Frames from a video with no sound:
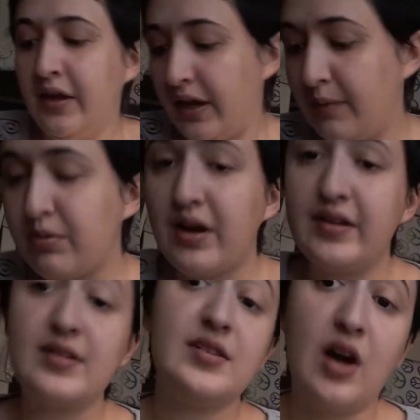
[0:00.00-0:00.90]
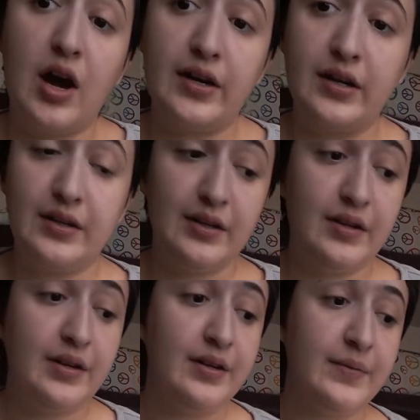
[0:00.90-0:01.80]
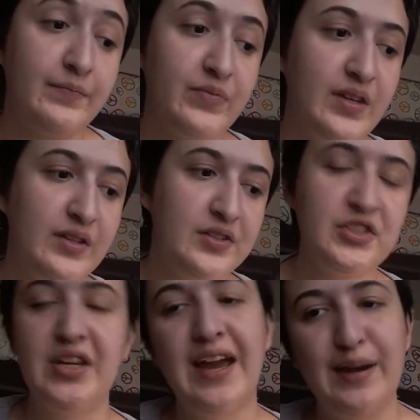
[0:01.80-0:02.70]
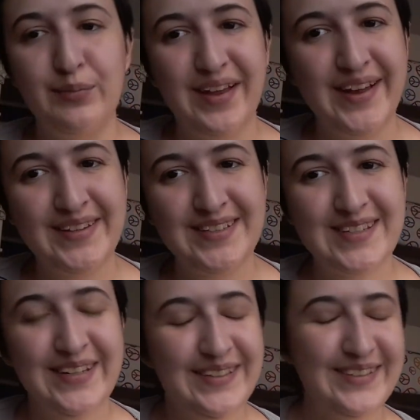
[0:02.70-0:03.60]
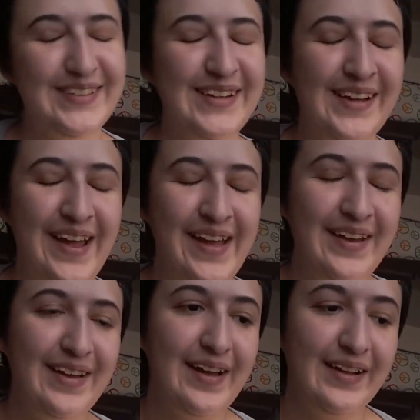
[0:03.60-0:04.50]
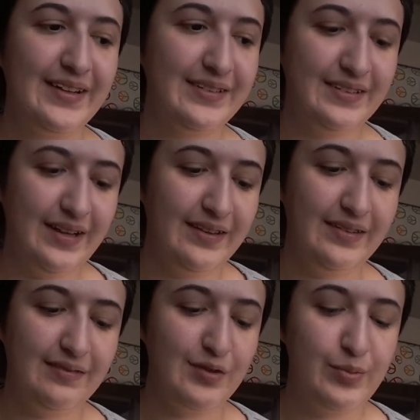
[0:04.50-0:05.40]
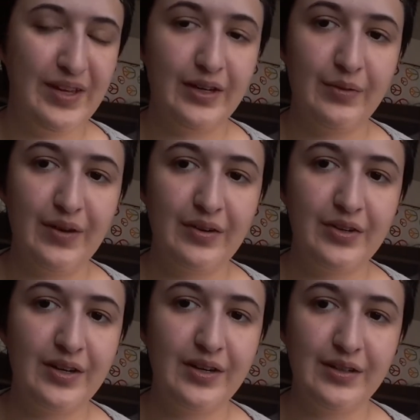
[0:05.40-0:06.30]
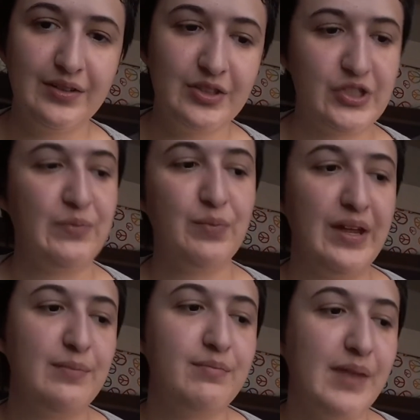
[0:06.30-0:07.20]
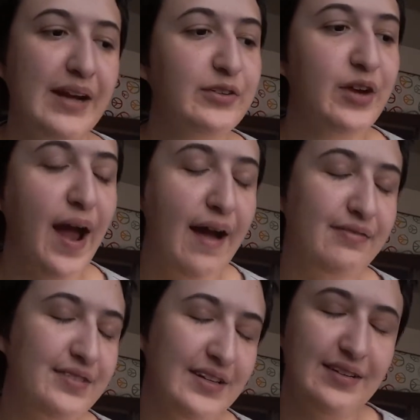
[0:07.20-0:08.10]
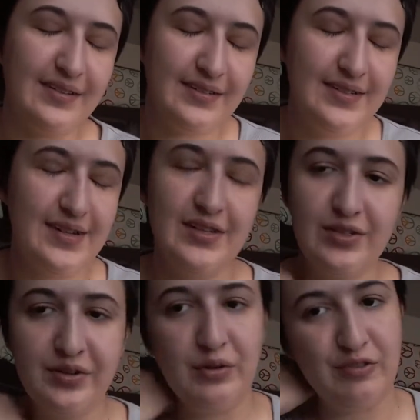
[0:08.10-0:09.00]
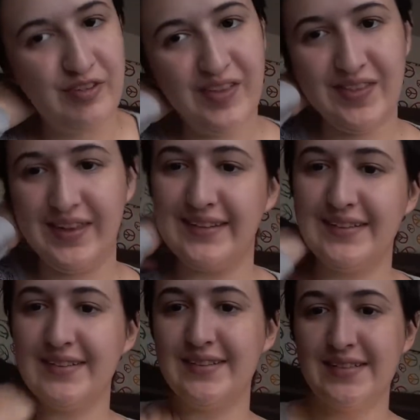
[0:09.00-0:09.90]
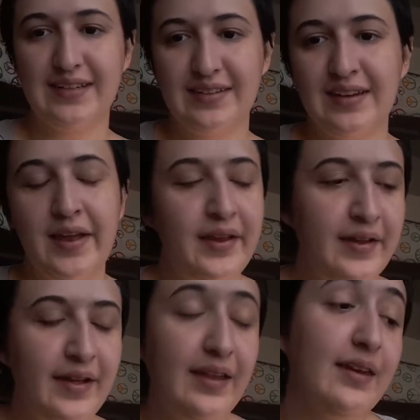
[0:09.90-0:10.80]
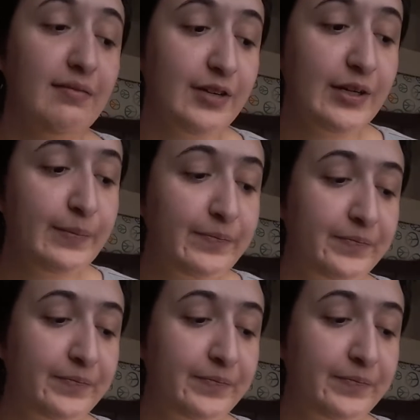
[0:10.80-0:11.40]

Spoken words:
He brought his daughter. She had a blast. I loved being around her, and she played Minecraft and did goofy things, and I love her.